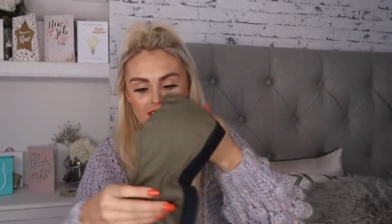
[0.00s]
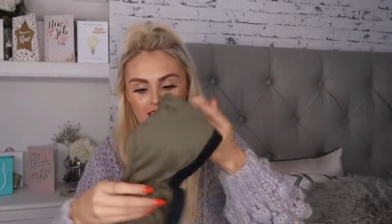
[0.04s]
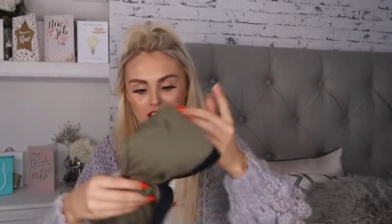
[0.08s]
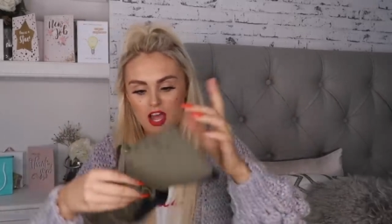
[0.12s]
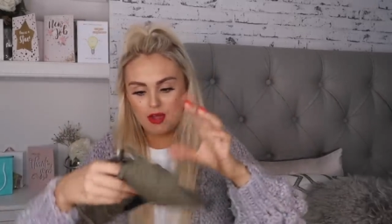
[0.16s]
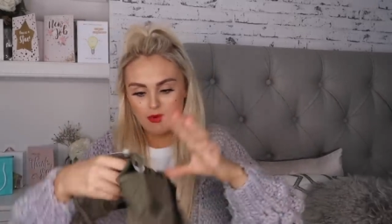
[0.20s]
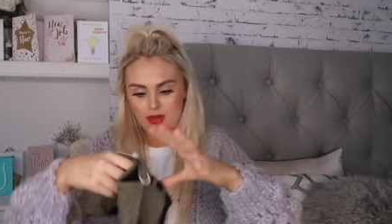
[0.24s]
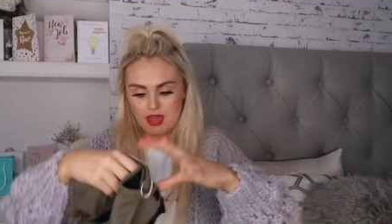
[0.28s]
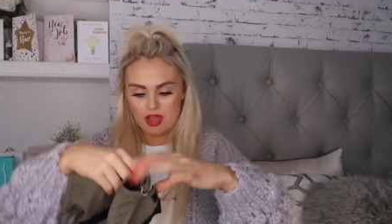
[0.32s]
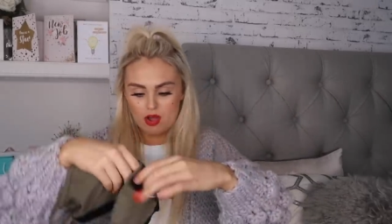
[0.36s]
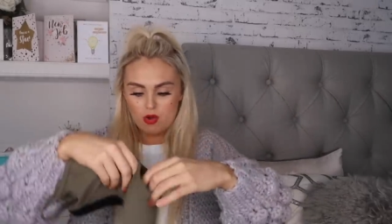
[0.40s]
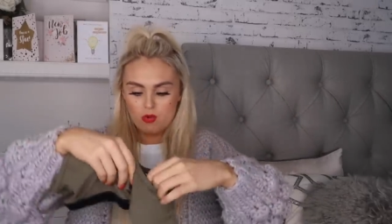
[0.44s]
so,
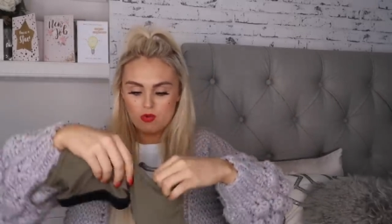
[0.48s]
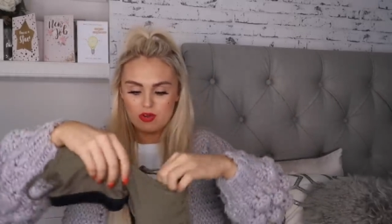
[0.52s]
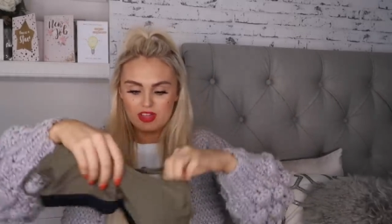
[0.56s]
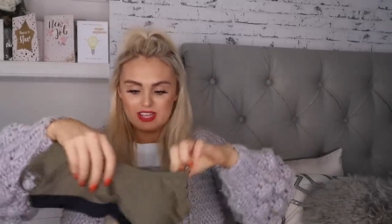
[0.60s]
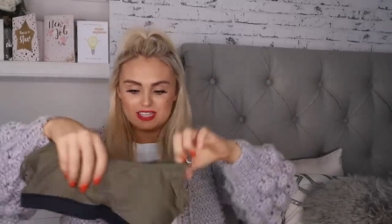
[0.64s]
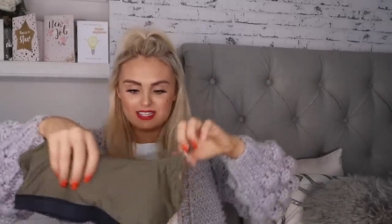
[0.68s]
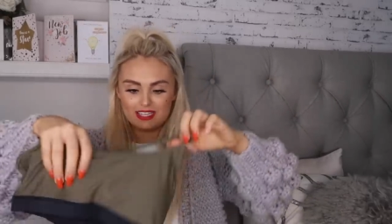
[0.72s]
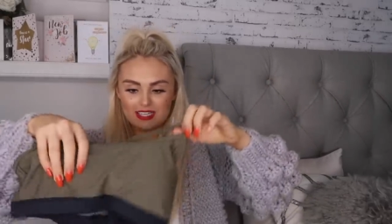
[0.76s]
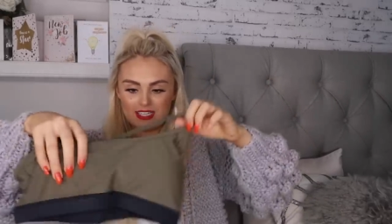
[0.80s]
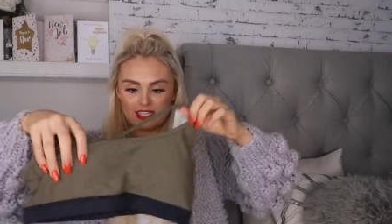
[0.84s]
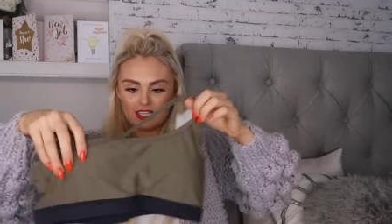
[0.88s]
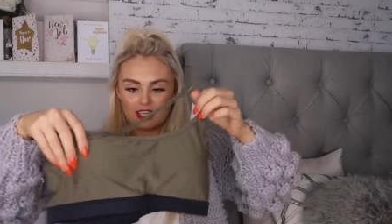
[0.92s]

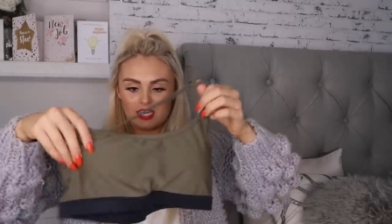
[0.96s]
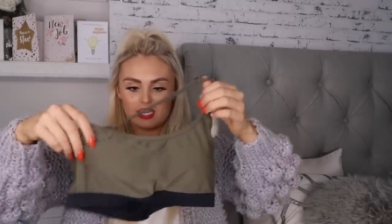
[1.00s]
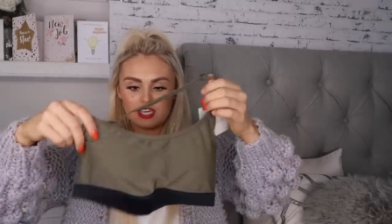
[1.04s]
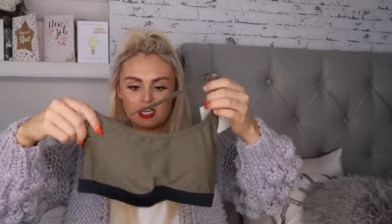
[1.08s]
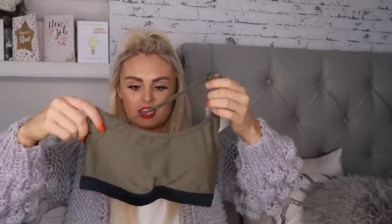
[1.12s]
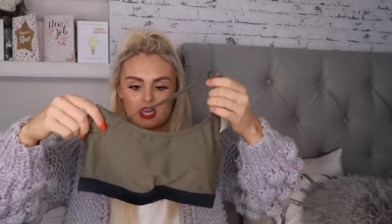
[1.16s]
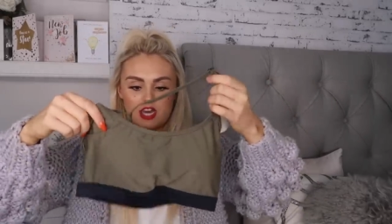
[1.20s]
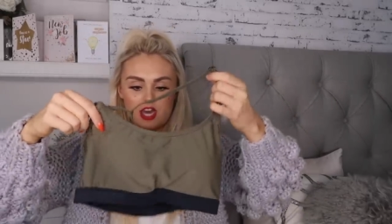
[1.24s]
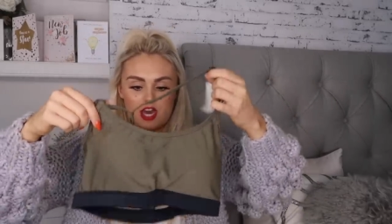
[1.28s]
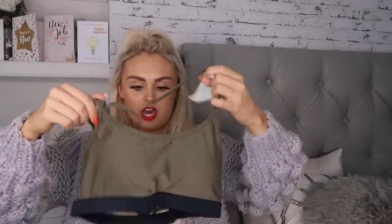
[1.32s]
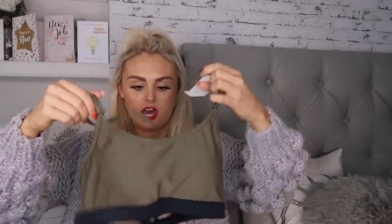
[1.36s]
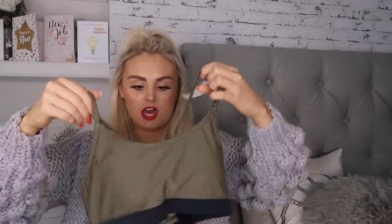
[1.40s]
oh, this is
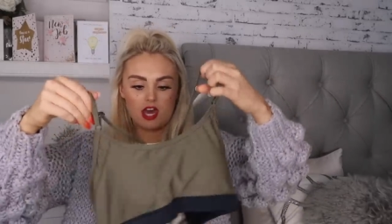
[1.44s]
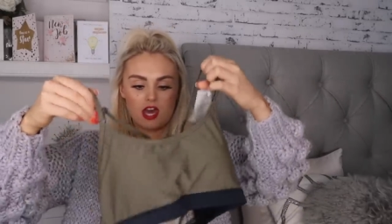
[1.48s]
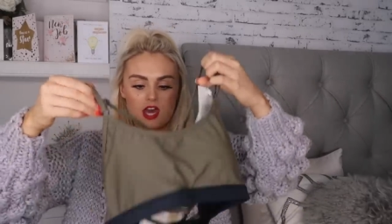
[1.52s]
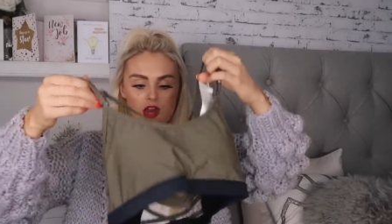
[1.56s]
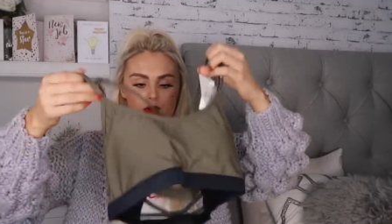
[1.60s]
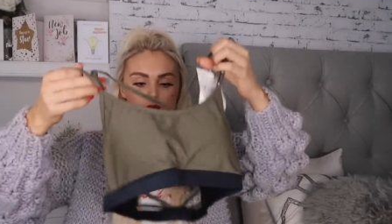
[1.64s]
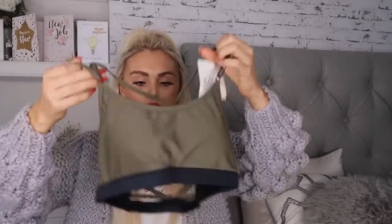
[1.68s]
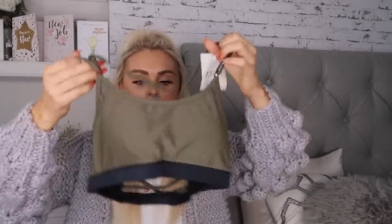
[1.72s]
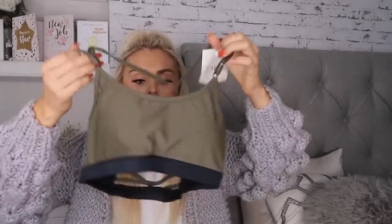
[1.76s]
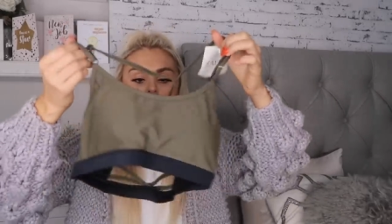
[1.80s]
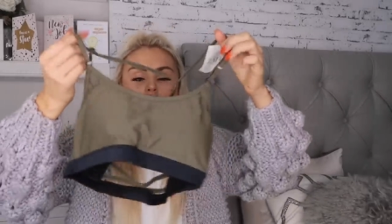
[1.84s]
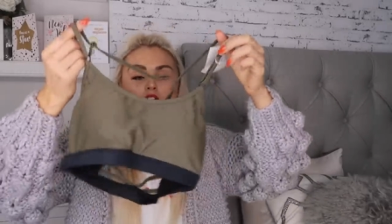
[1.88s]
Ooh,
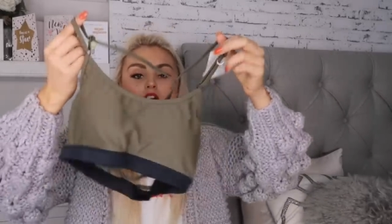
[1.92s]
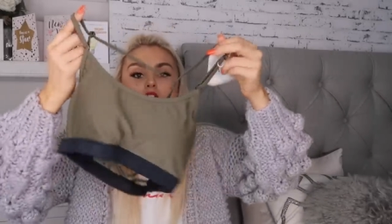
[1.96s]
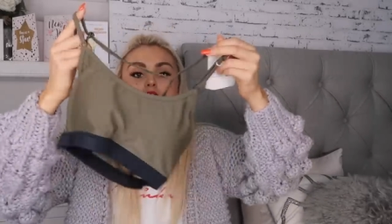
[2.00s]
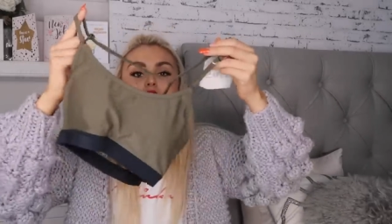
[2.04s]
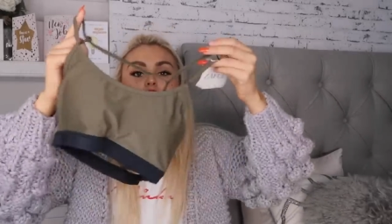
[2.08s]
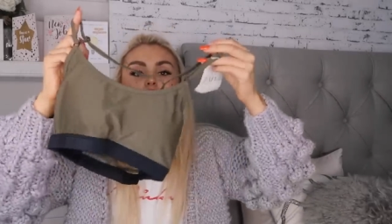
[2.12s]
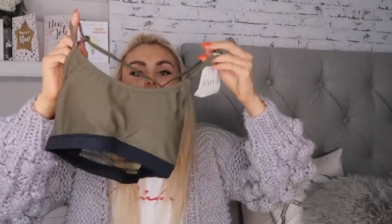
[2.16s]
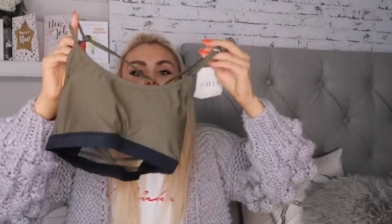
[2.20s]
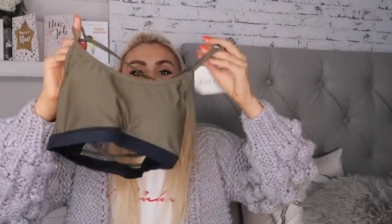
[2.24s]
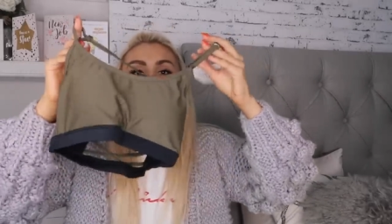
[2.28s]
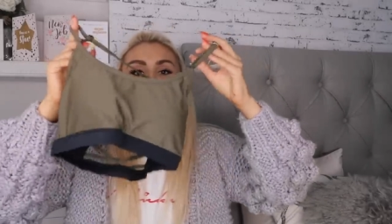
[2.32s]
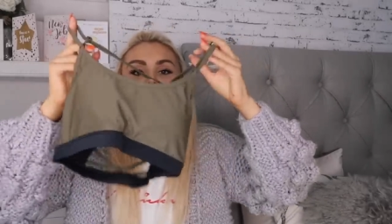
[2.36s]

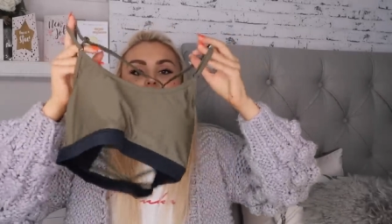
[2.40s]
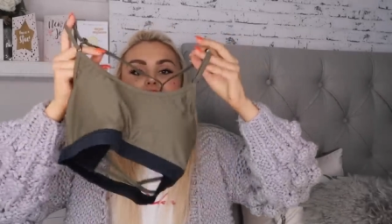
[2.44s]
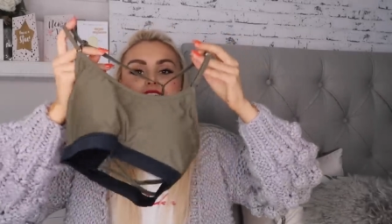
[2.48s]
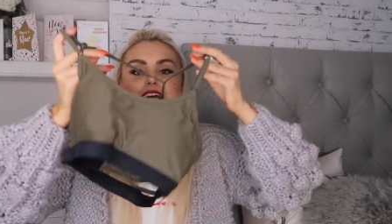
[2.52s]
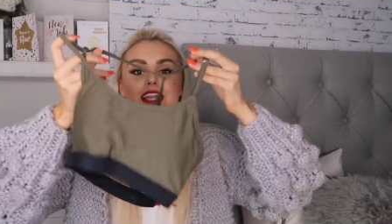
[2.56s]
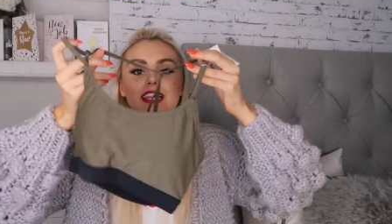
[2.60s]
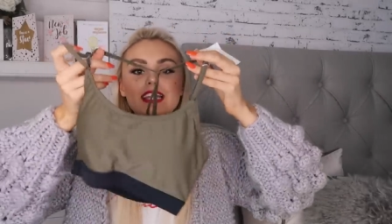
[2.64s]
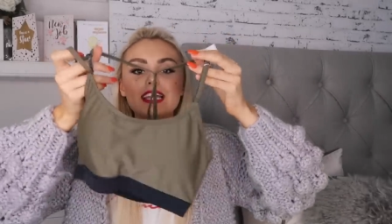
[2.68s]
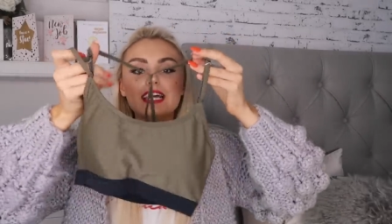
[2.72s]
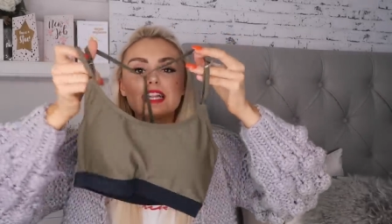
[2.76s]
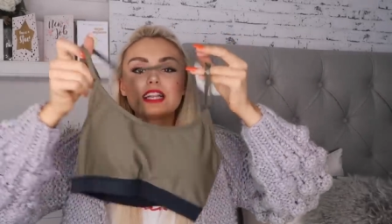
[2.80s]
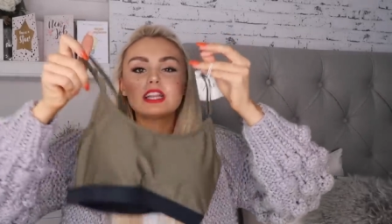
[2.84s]
cute. nice, nice
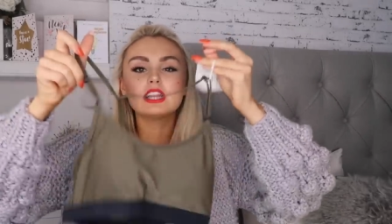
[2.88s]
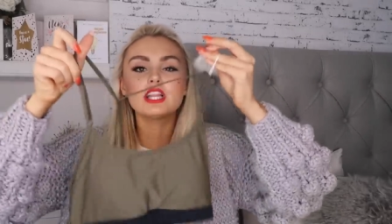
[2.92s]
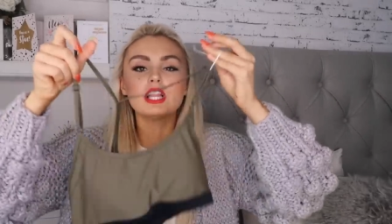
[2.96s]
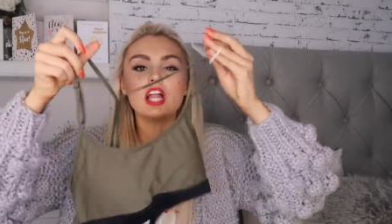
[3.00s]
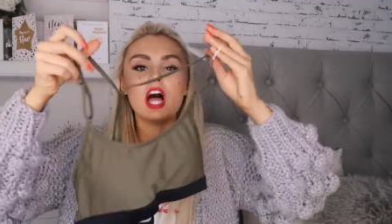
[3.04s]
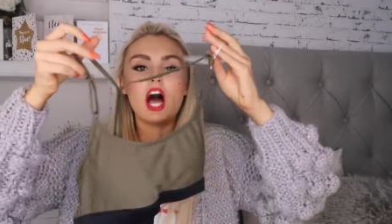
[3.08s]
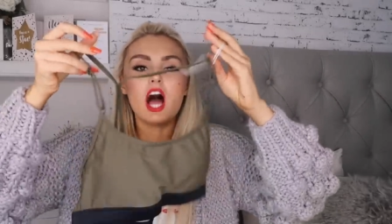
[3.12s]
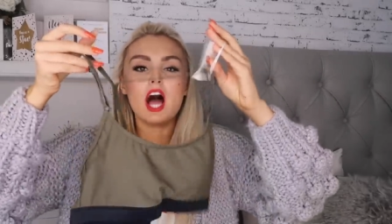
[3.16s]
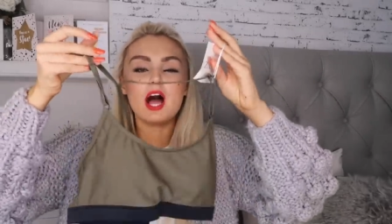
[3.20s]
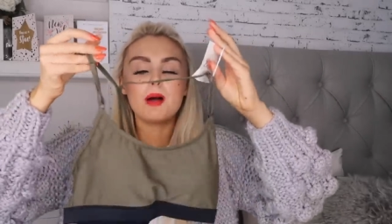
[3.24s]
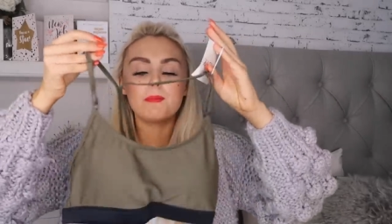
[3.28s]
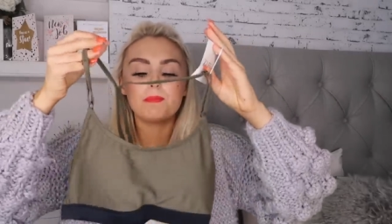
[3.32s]
little,
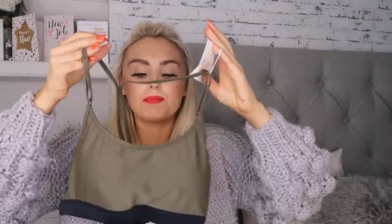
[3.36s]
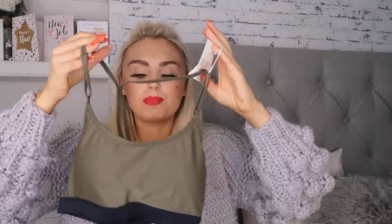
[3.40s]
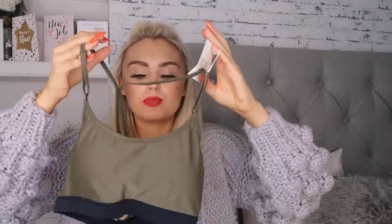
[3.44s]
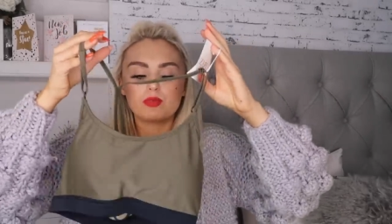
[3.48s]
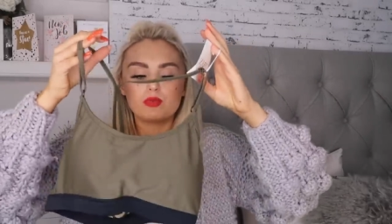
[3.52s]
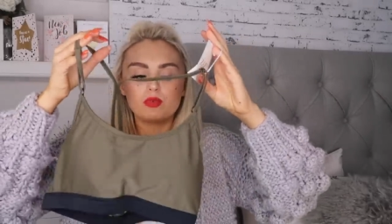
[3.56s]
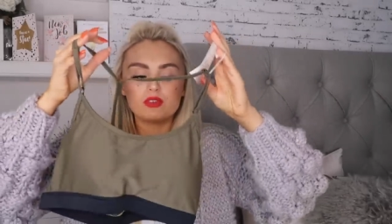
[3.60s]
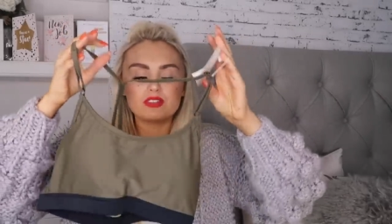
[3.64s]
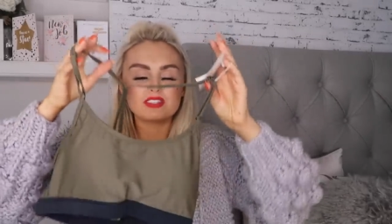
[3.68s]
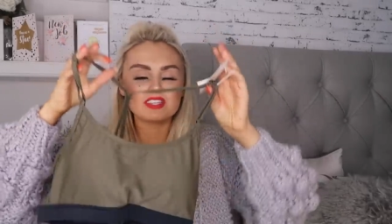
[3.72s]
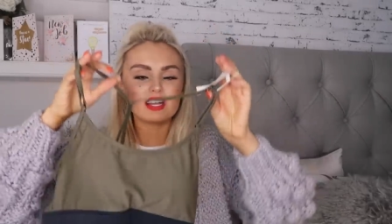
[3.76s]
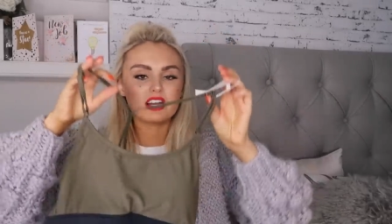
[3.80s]
um,
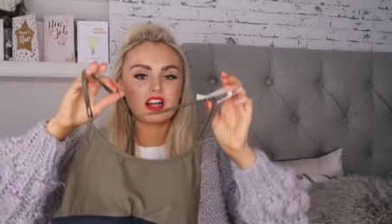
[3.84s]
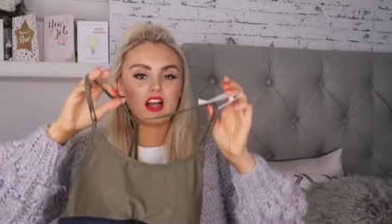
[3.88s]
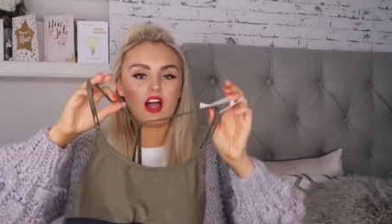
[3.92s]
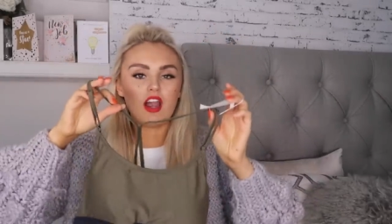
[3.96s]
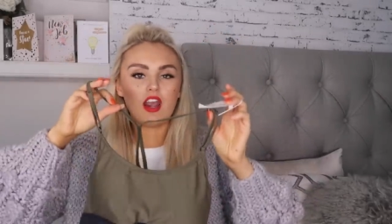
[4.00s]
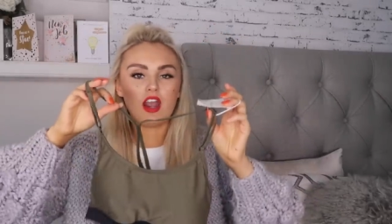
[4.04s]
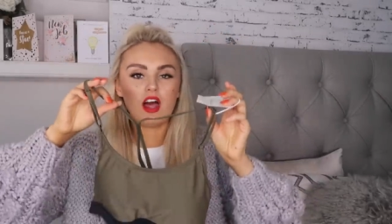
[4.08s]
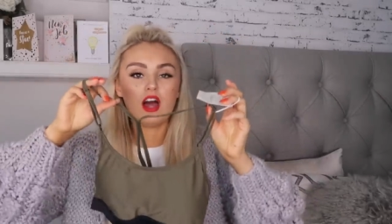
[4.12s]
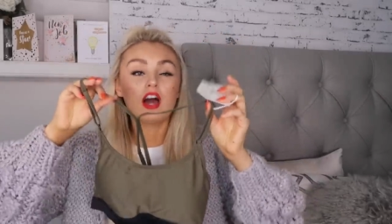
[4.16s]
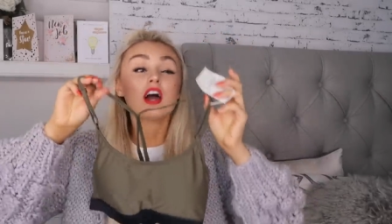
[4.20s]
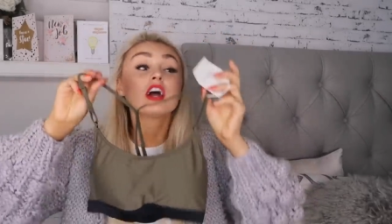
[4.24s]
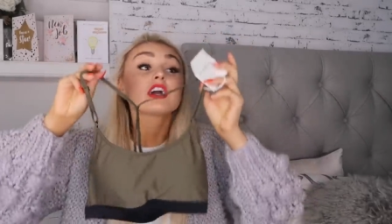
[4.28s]
what's that
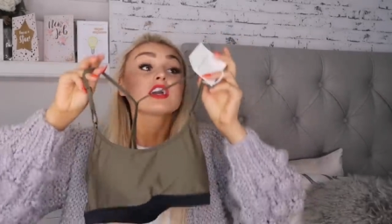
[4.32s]
colour?